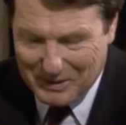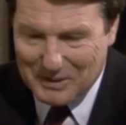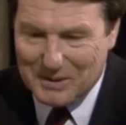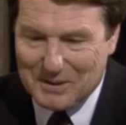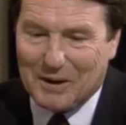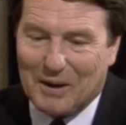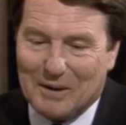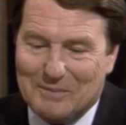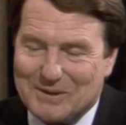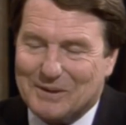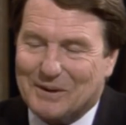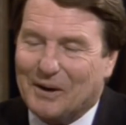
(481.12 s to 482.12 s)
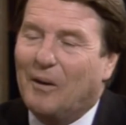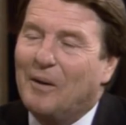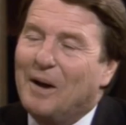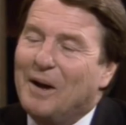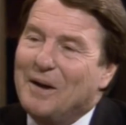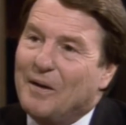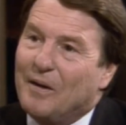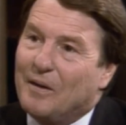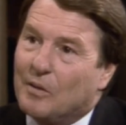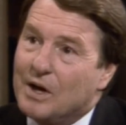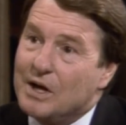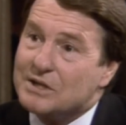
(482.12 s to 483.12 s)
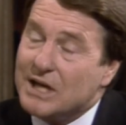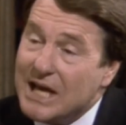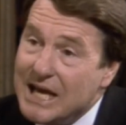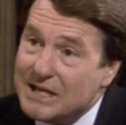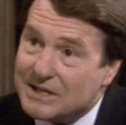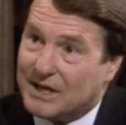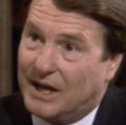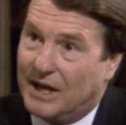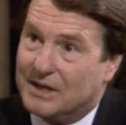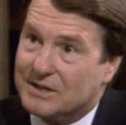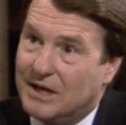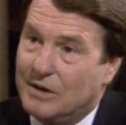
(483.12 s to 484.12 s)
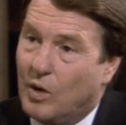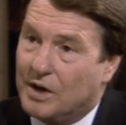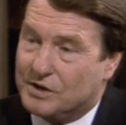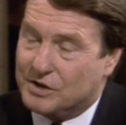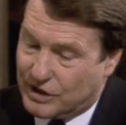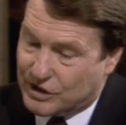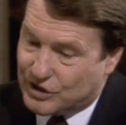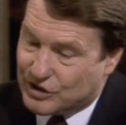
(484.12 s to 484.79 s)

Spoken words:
You call him Mr. No. The reason he says he wants this